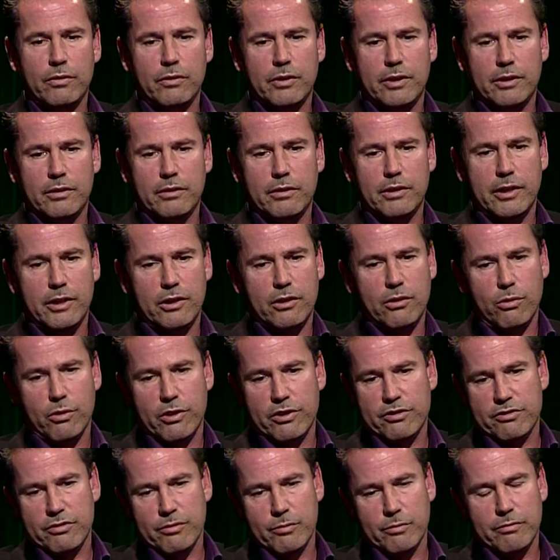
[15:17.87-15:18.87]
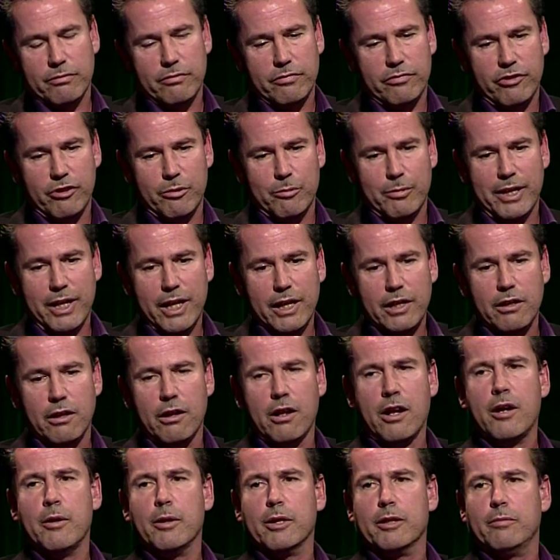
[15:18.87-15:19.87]
And of course, from an
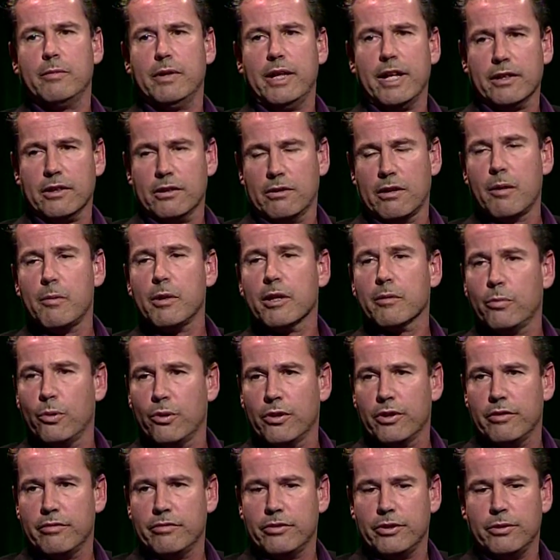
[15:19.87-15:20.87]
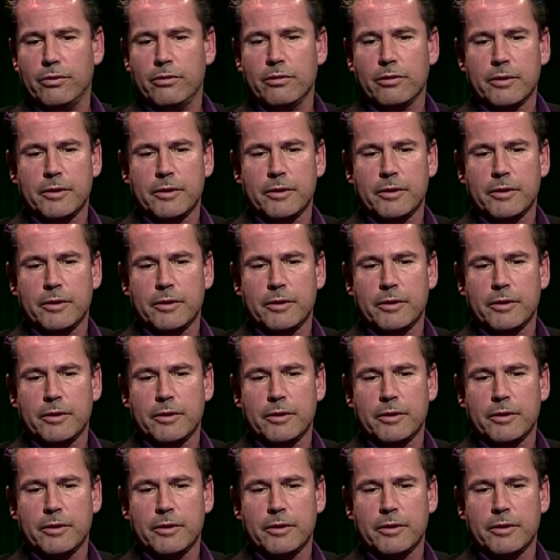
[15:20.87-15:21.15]
economic point of view,